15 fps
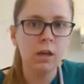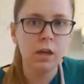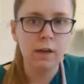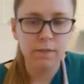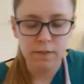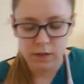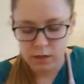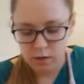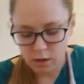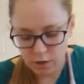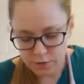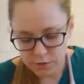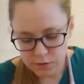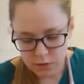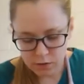And then
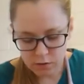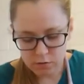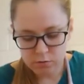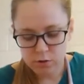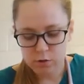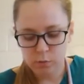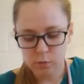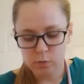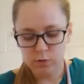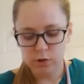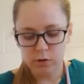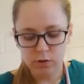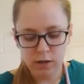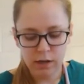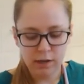also we would
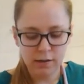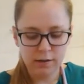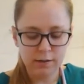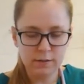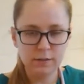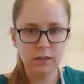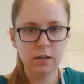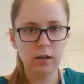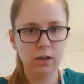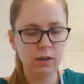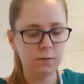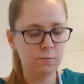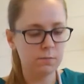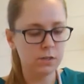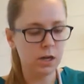go ahead
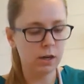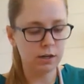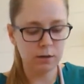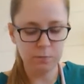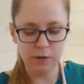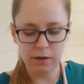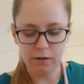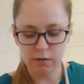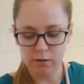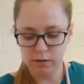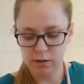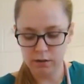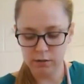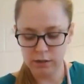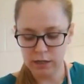and talk
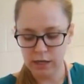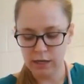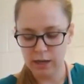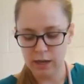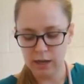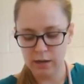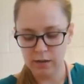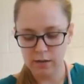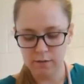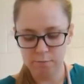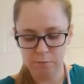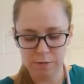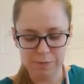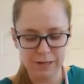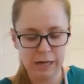about looking at if
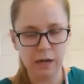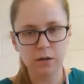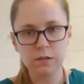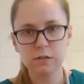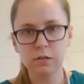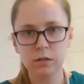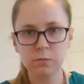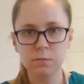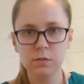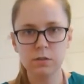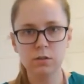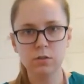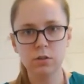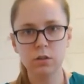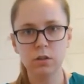baby had a
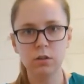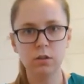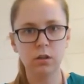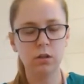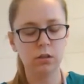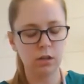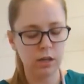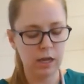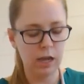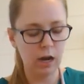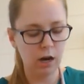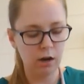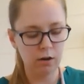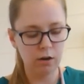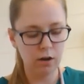circumcision and the
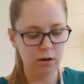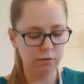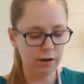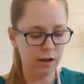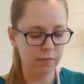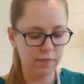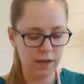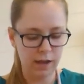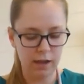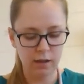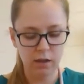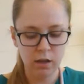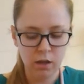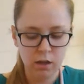care around that.